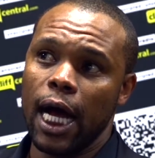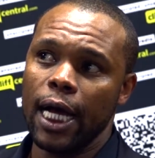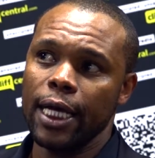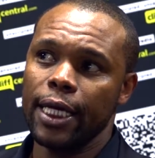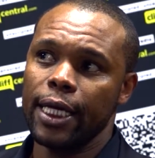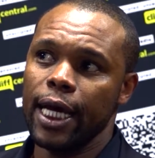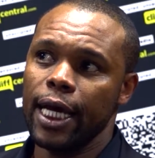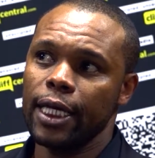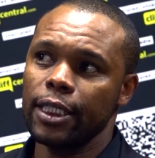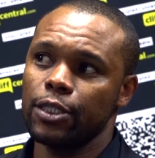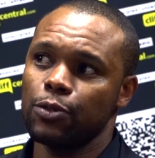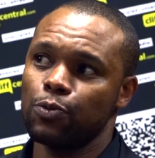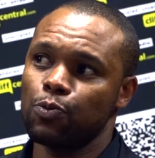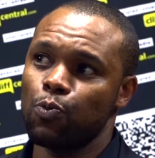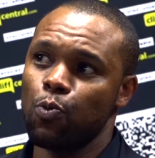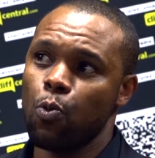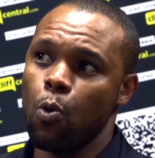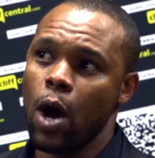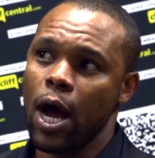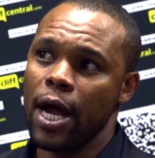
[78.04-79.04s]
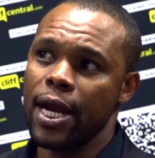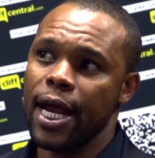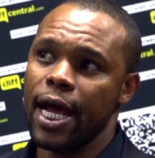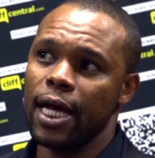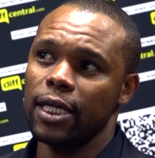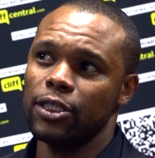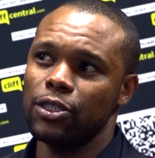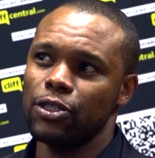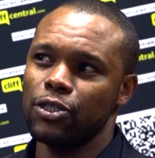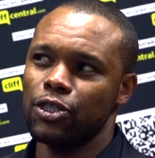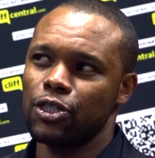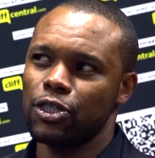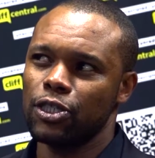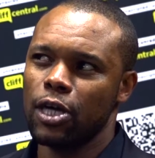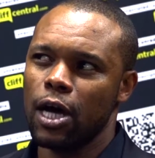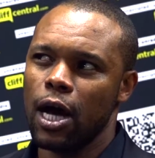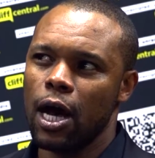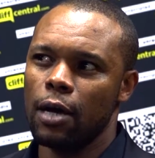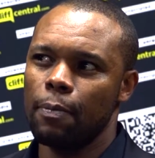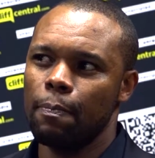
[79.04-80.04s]
I guess one has to
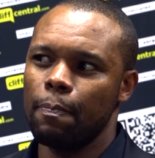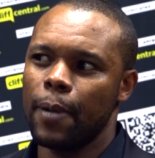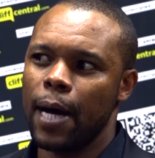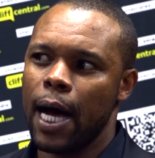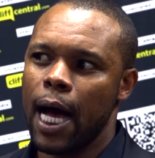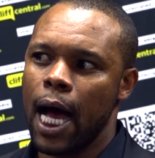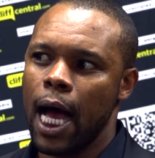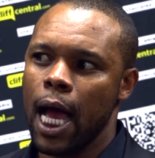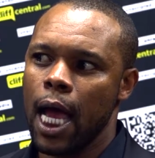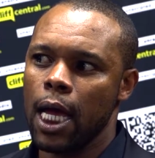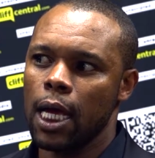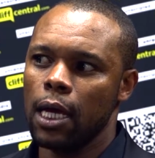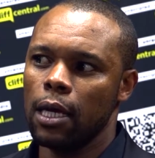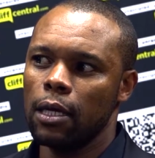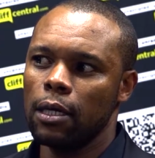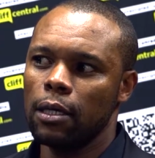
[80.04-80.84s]
start by